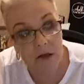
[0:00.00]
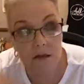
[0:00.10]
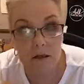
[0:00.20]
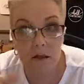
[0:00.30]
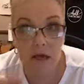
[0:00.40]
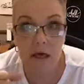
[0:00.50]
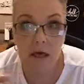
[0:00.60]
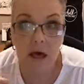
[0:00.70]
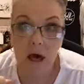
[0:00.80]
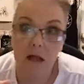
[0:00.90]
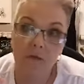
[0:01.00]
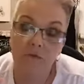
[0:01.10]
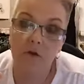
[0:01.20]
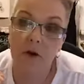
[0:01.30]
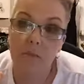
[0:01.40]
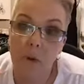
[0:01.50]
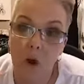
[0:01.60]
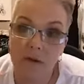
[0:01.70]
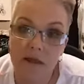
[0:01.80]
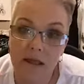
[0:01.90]
It's the heat gun for
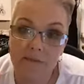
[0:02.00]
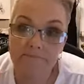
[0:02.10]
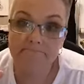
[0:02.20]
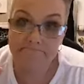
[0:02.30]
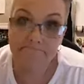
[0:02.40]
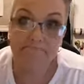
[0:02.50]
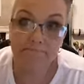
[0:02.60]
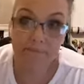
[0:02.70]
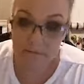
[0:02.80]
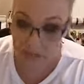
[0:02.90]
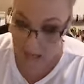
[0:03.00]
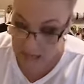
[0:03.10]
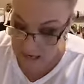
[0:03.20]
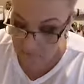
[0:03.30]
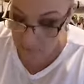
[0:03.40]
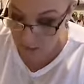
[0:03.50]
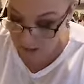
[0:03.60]
embossing. I got it from